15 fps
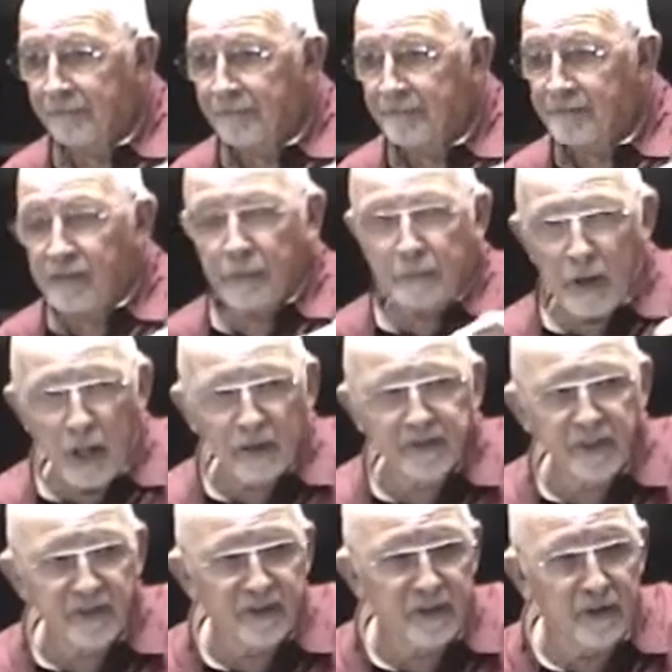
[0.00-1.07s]
The
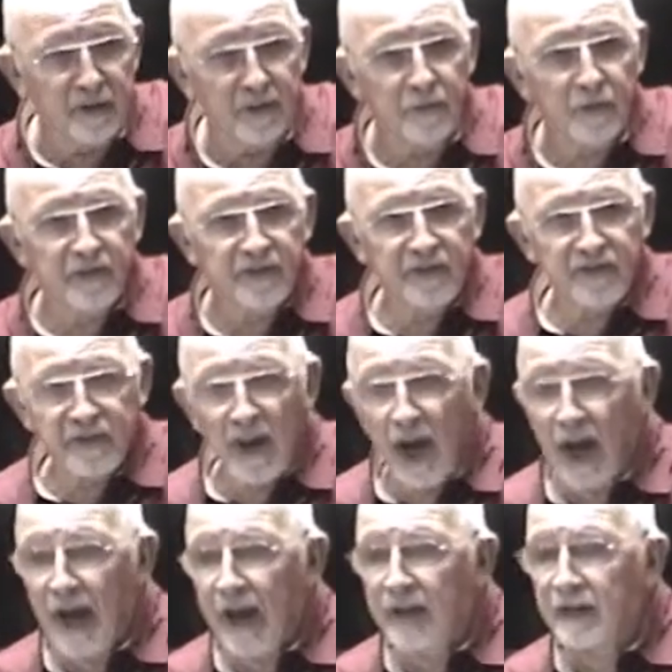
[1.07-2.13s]
multitude was a
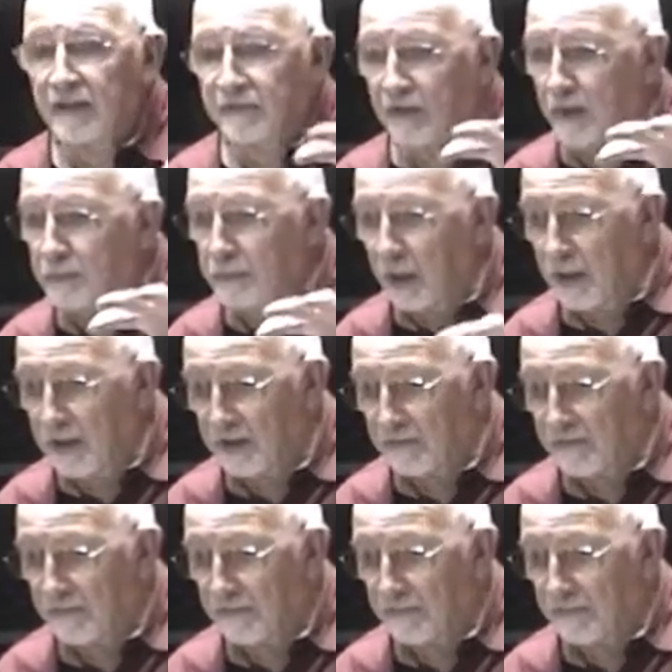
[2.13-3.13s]
sign of unbelief.